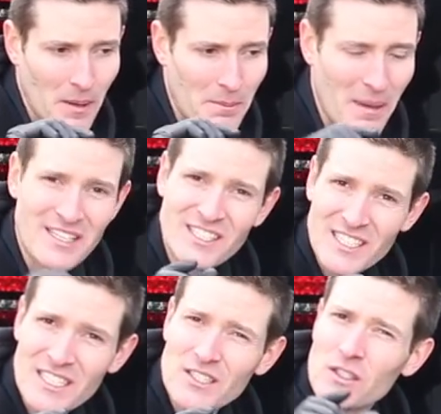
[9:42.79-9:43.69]
makes it
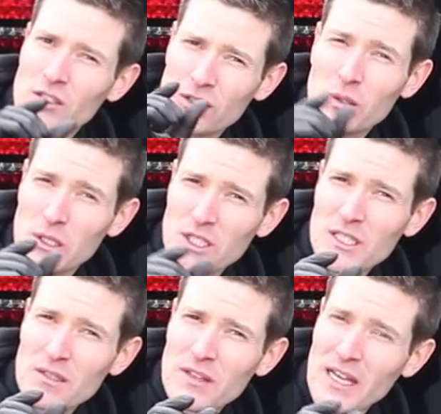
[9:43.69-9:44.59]
easier to
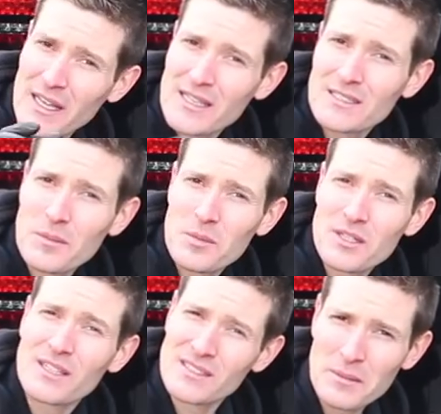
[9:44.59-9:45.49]
achieve that last
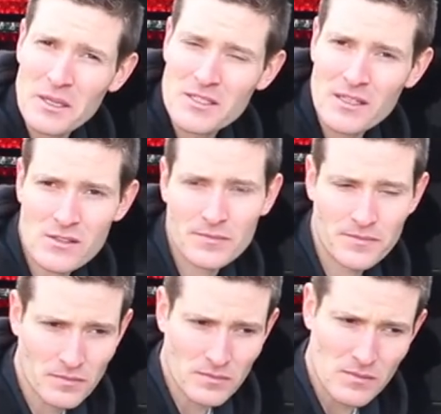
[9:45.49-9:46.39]
10%. Does that make sense?
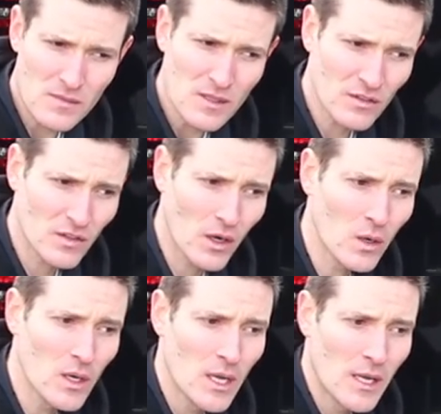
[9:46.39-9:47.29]

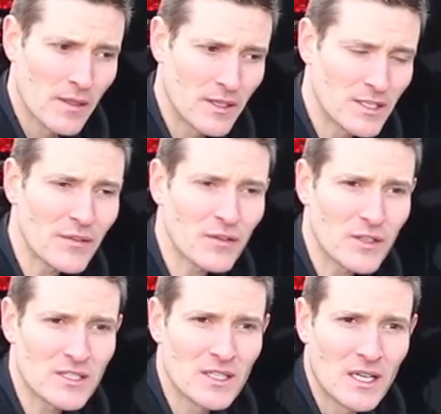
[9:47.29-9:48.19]
So the
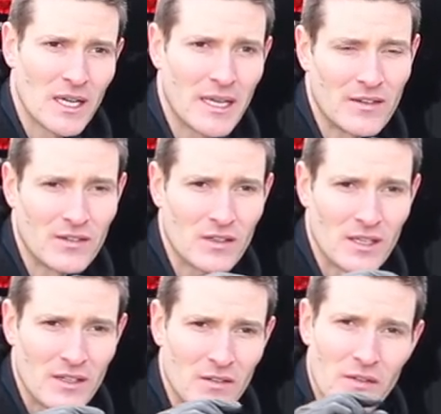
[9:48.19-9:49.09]
difference is
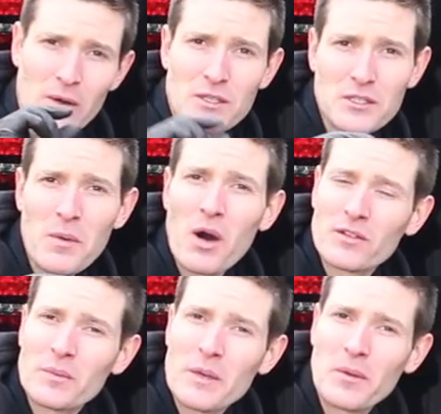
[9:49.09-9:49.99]
very small
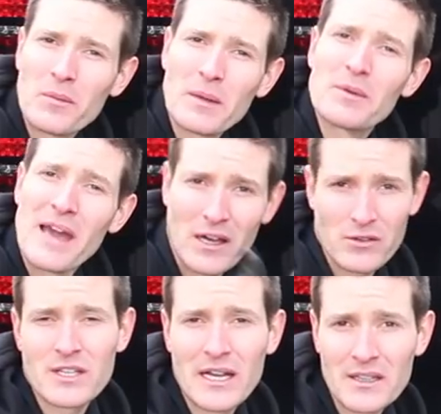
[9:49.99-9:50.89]
to people maybe
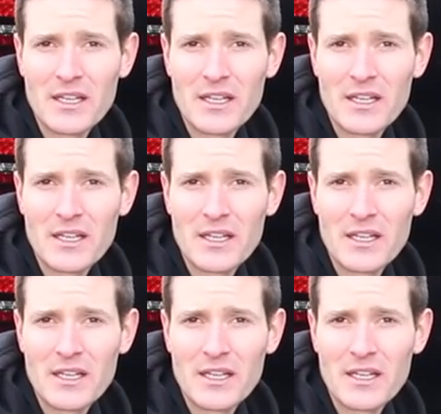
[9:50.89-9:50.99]
outside the